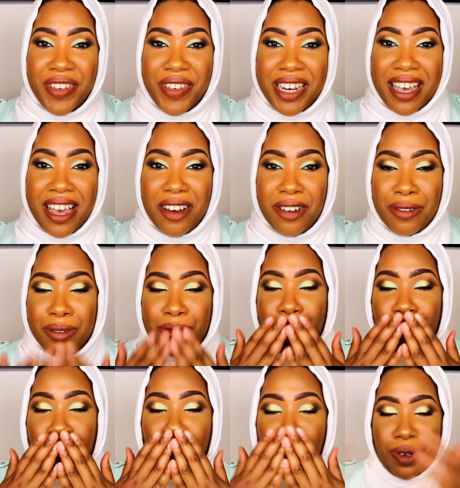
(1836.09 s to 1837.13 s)
video.
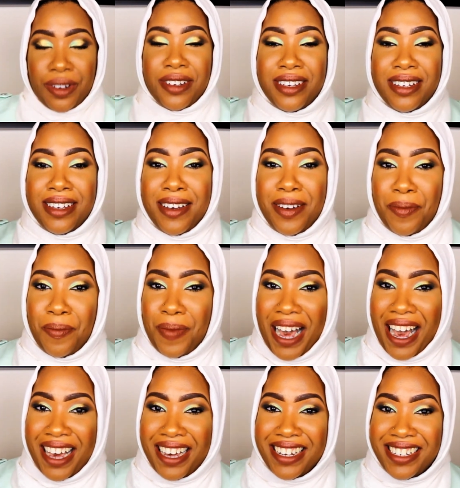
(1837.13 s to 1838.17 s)

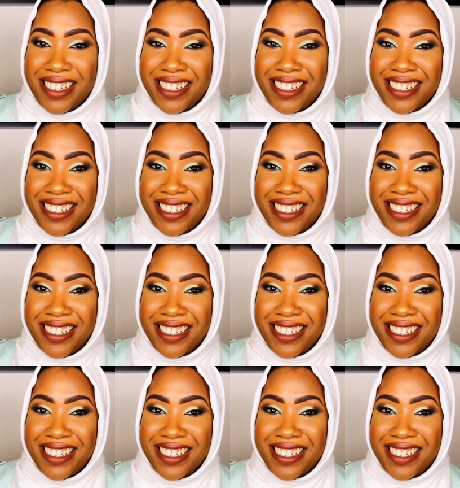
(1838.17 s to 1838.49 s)
Bye.